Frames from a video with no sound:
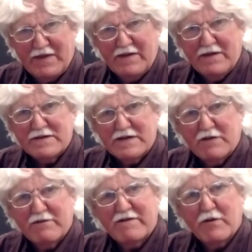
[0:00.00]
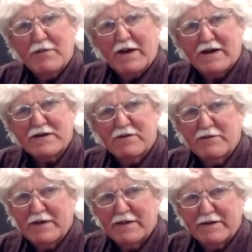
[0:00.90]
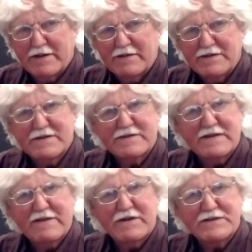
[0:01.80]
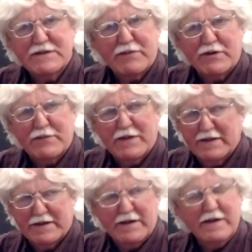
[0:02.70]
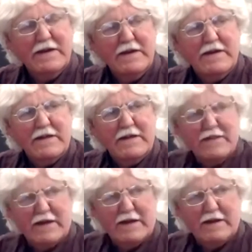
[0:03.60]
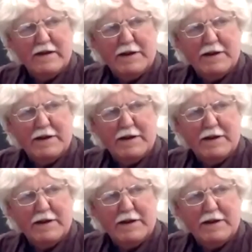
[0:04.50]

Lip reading: So here we go back to a melody. This is even a simpler melody than